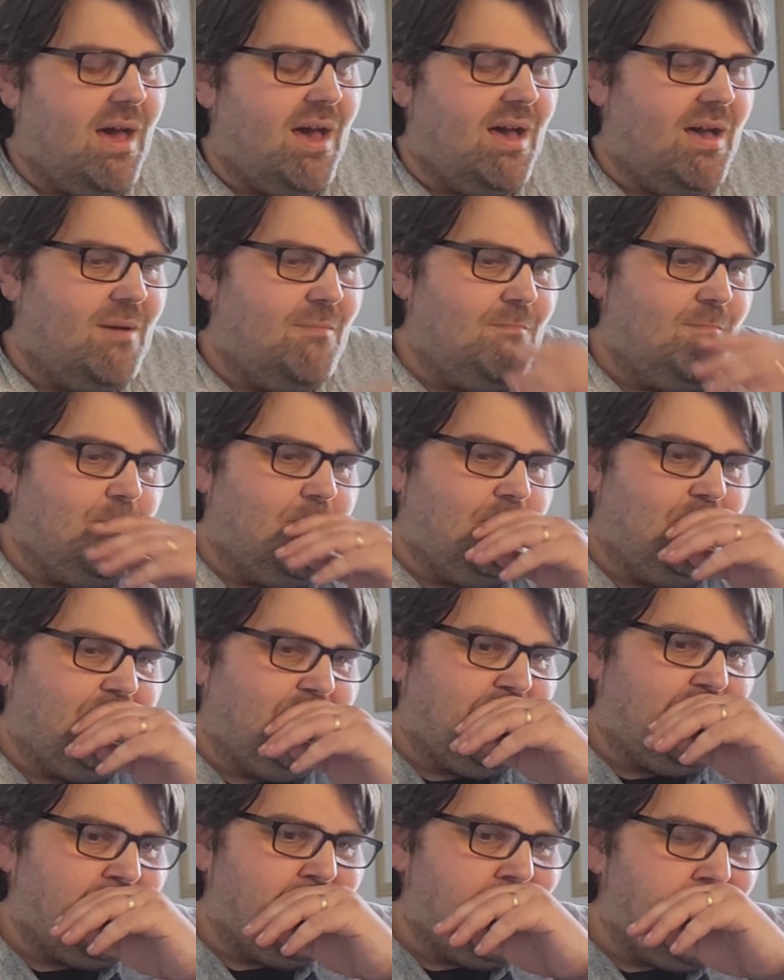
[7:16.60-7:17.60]

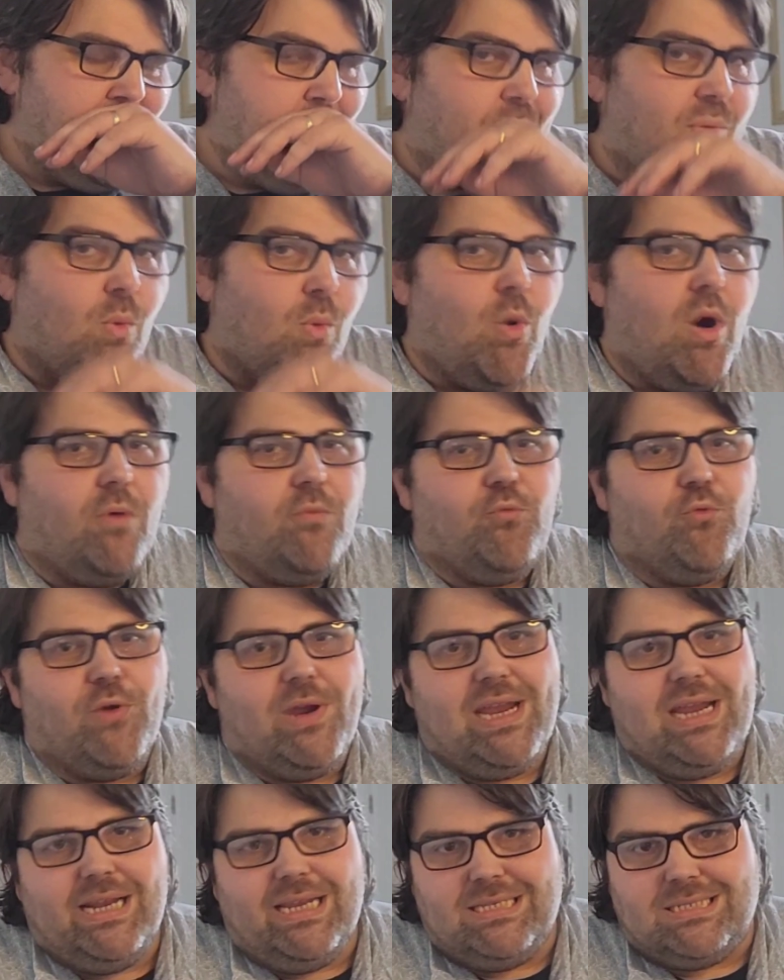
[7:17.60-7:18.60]
But what
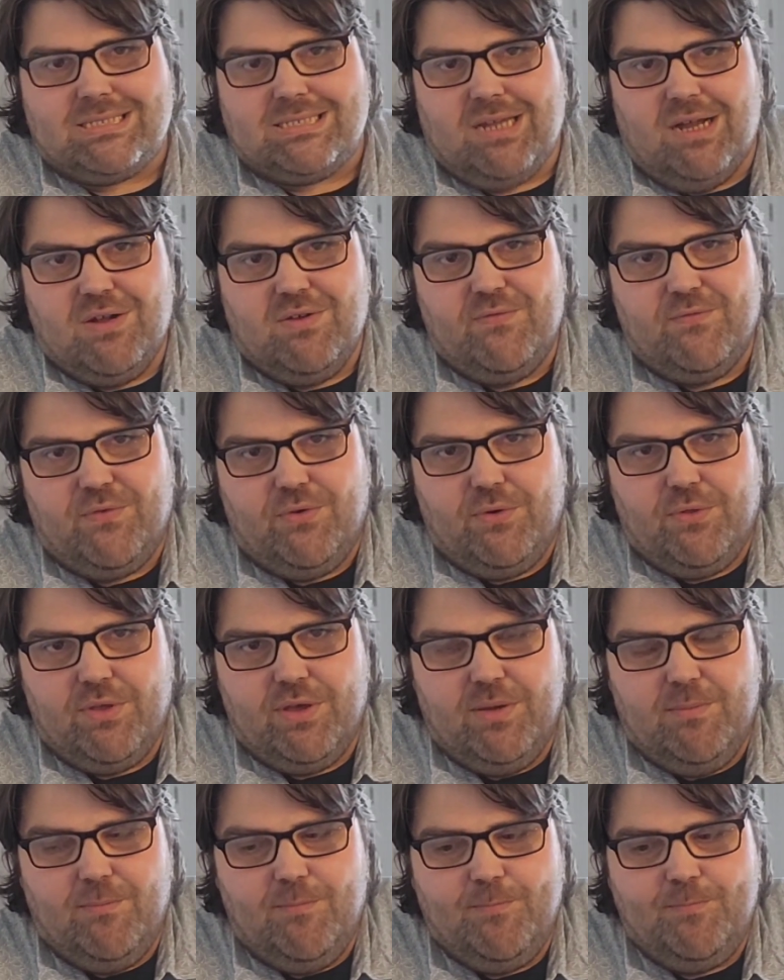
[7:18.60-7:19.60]
really stung for
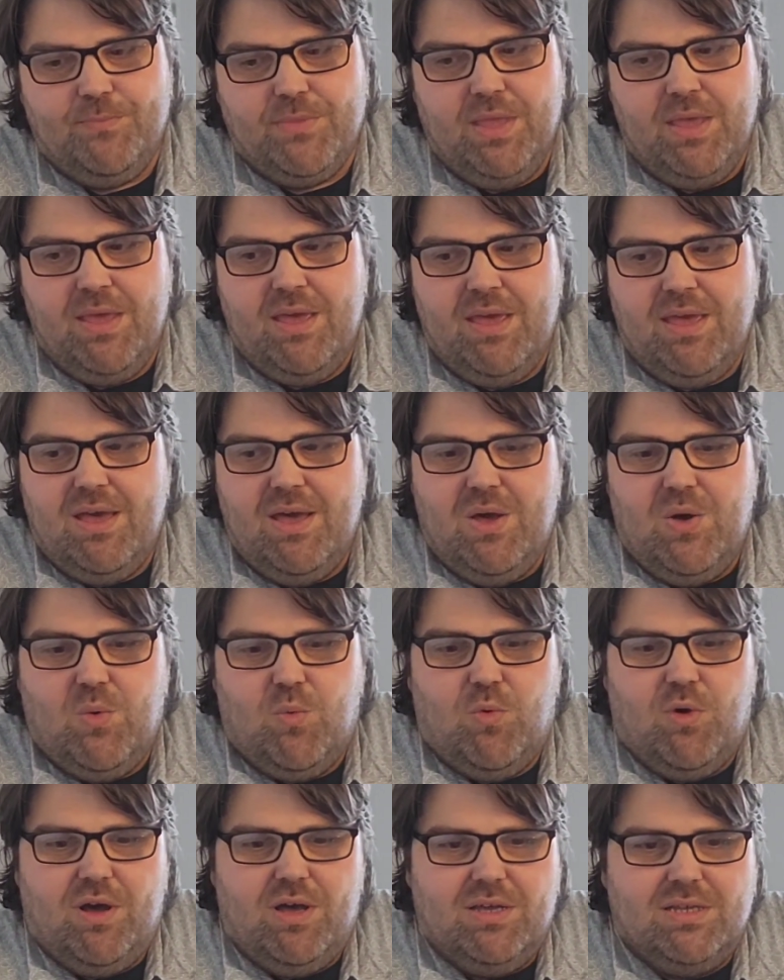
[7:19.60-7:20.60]
them
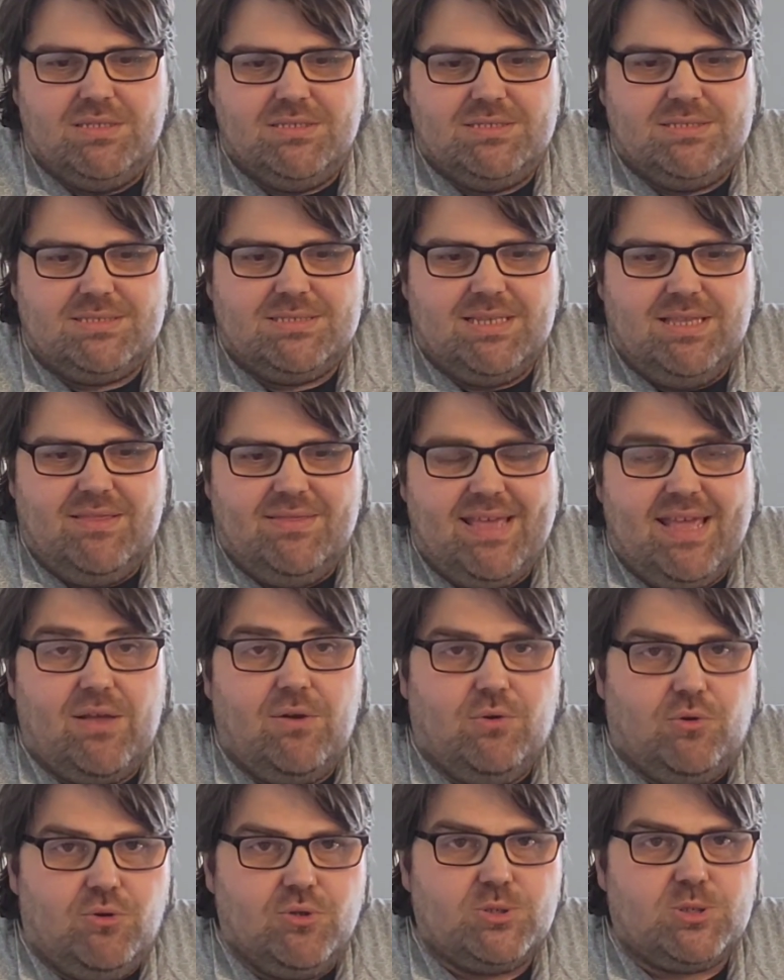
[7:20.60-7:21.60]
was
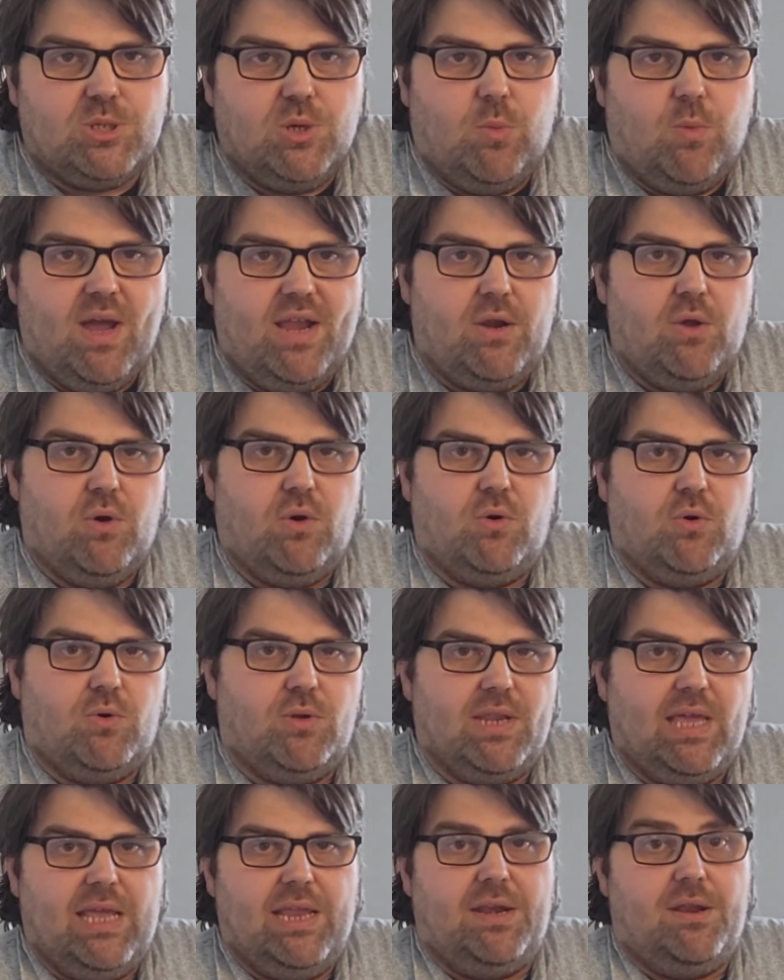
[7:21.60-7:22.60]
they also went
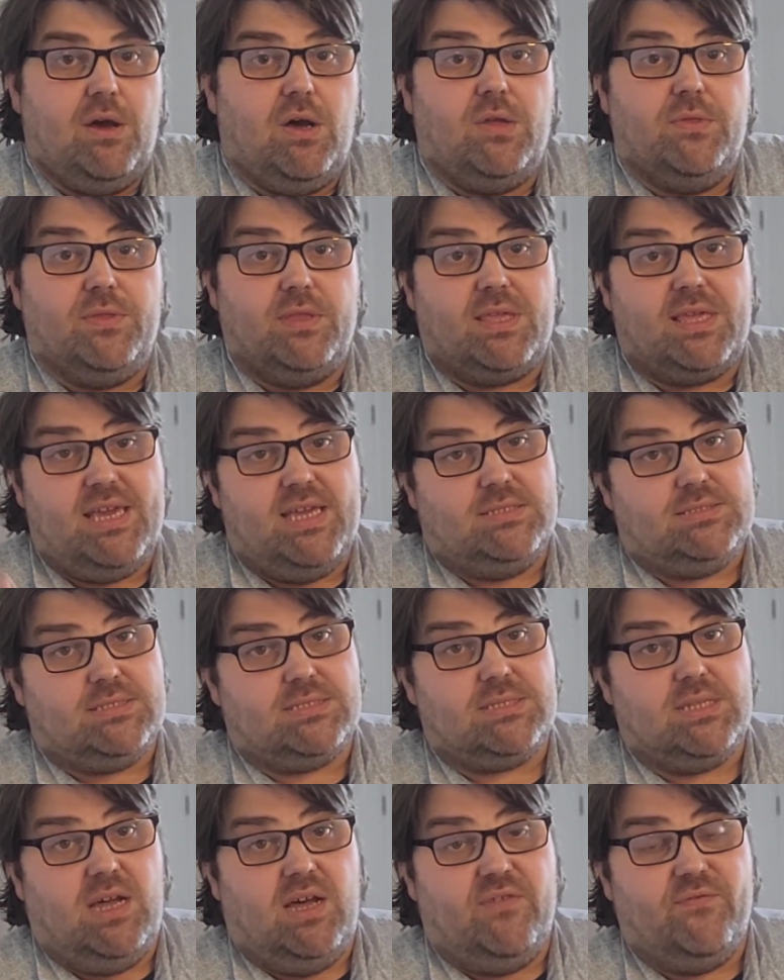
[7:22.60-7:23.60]
all in on the kids
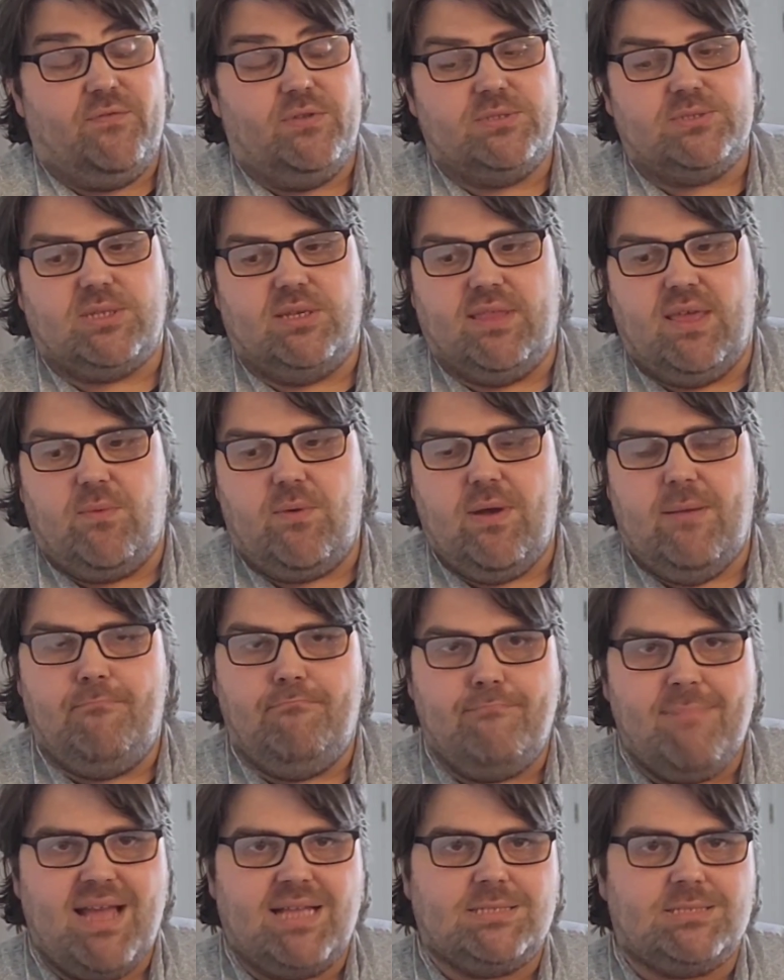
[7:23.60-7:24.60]
stuff. So they
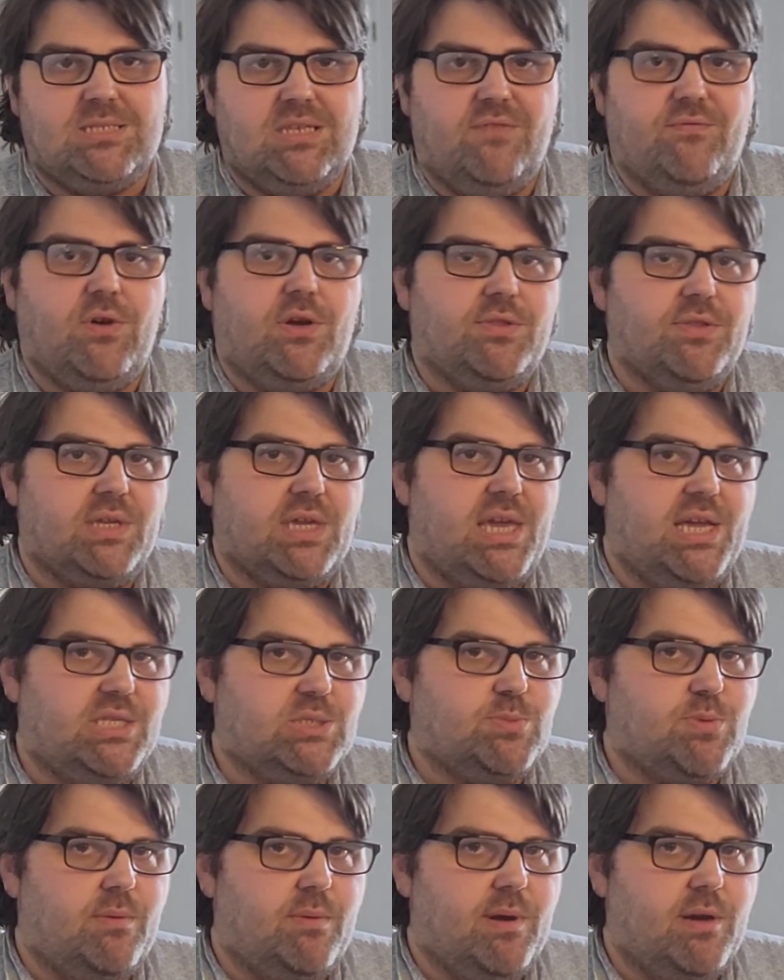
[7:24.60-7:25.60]
went massive on the
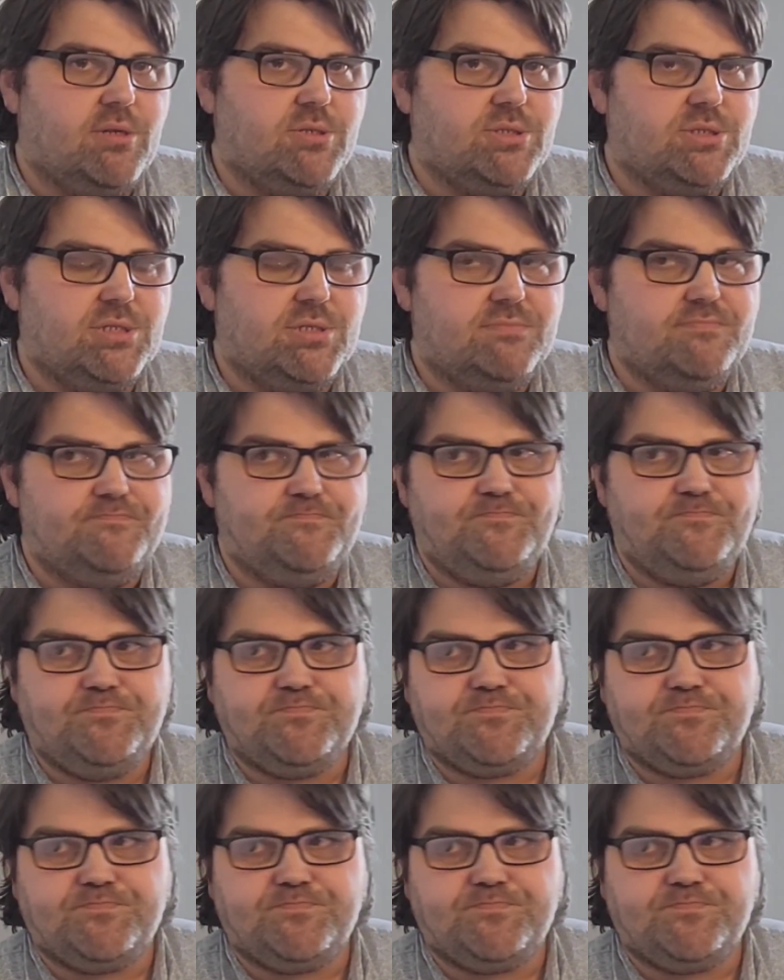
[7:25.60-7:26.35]
kids promotion.